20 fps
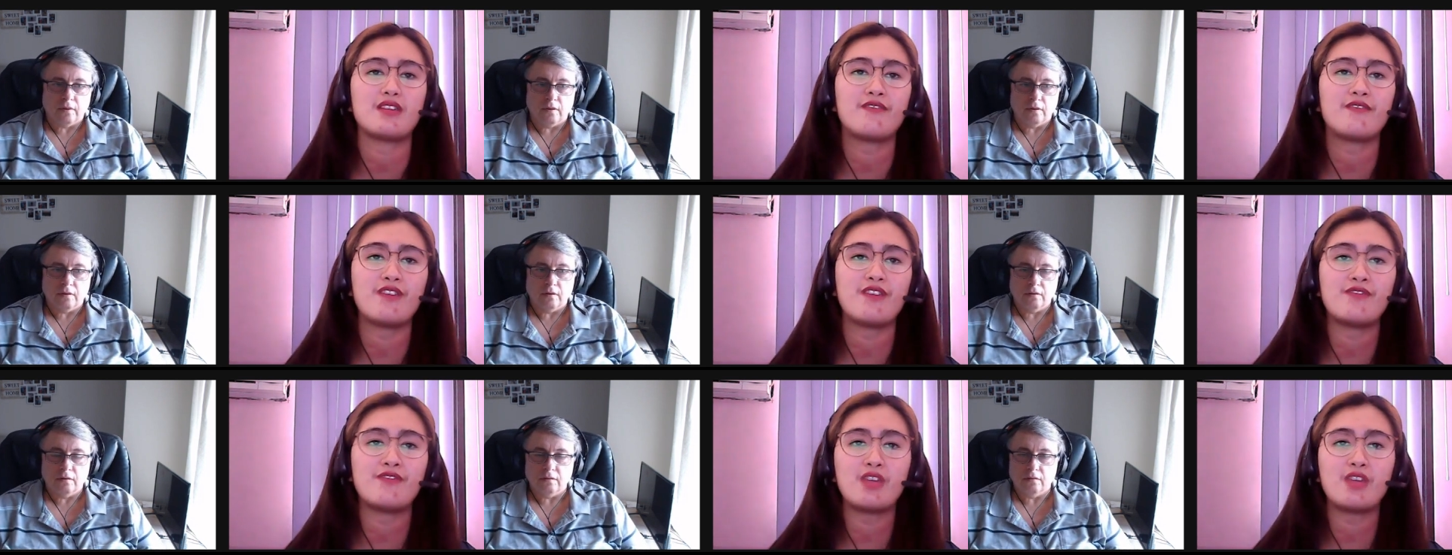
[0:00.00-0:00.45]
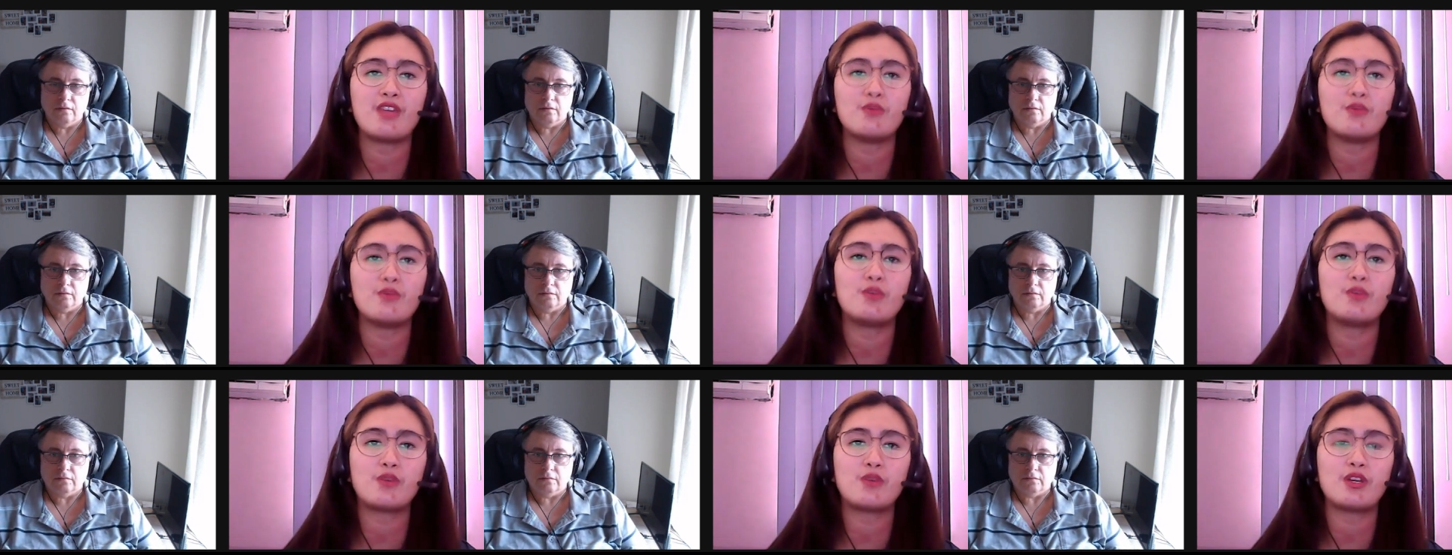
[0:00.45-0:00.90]
Speaker 1: If they
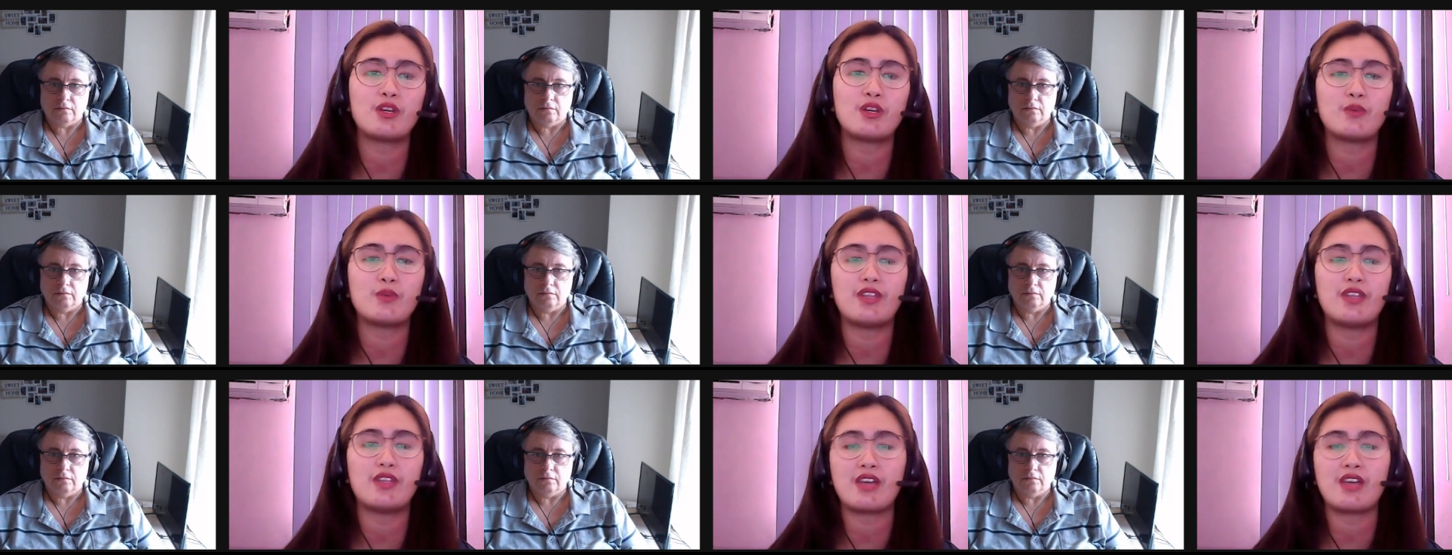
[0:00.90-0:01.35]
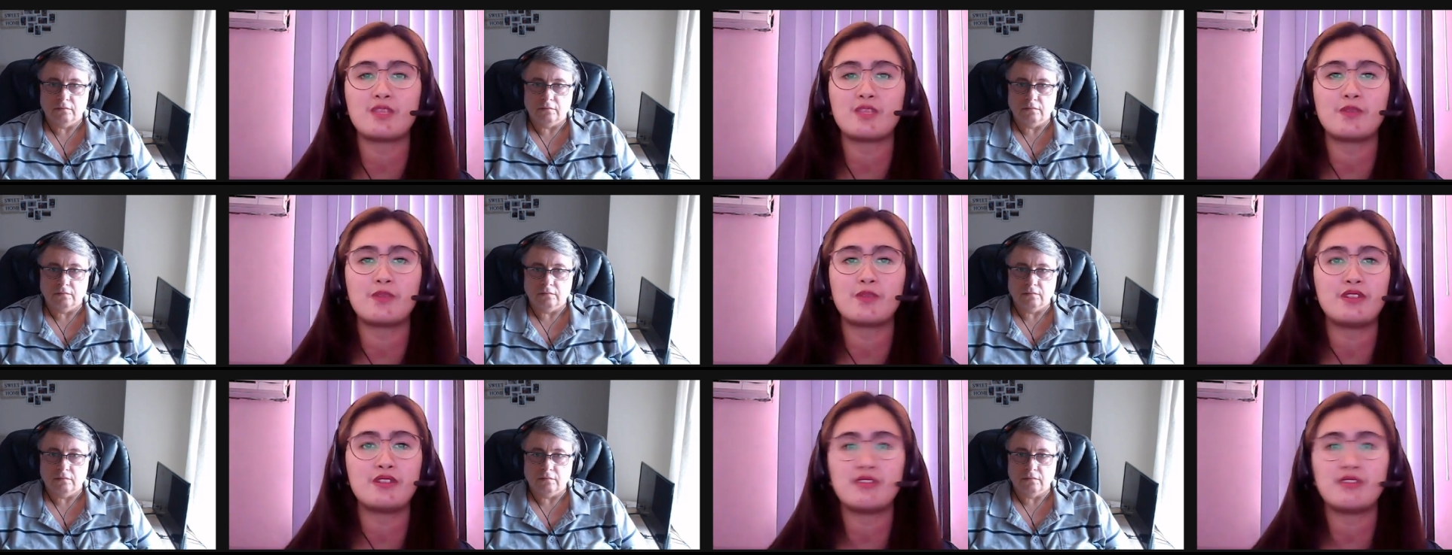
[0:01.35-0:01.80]
will work with
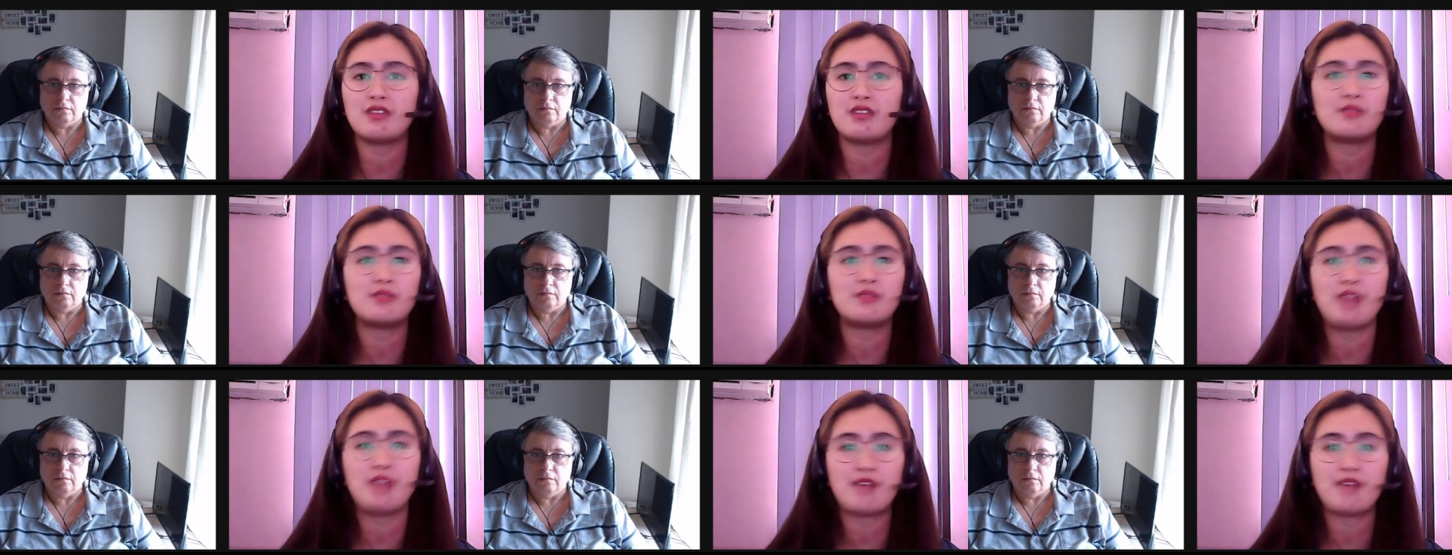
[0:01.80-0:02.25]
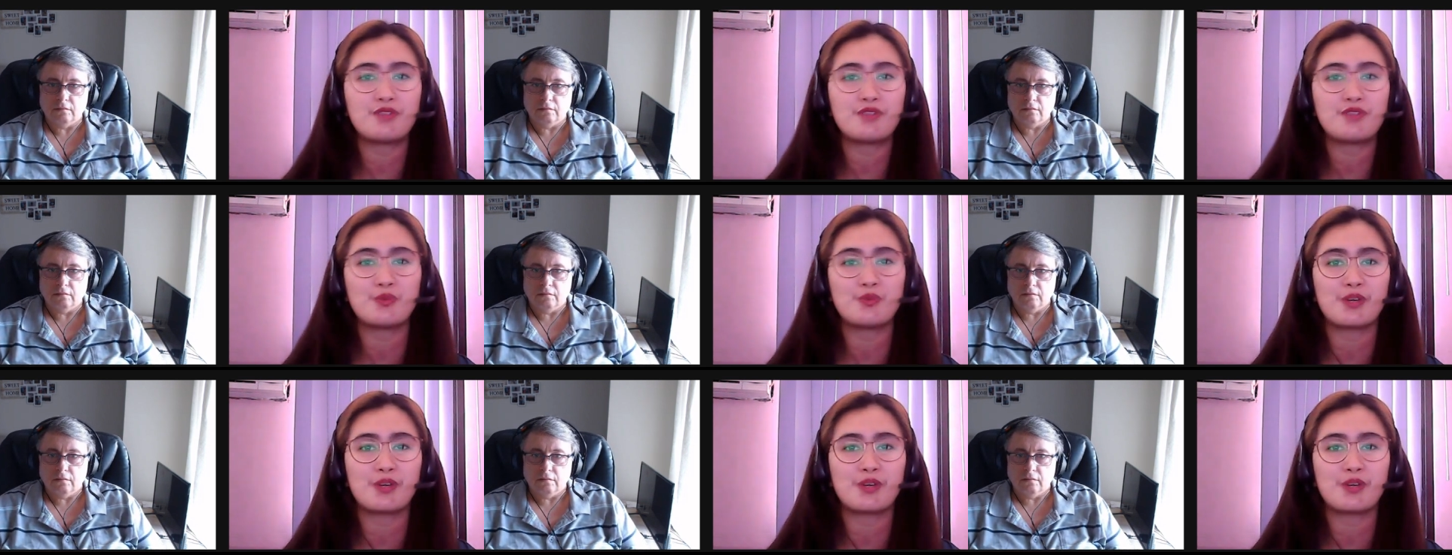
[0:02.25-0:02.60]
experts, they don't have to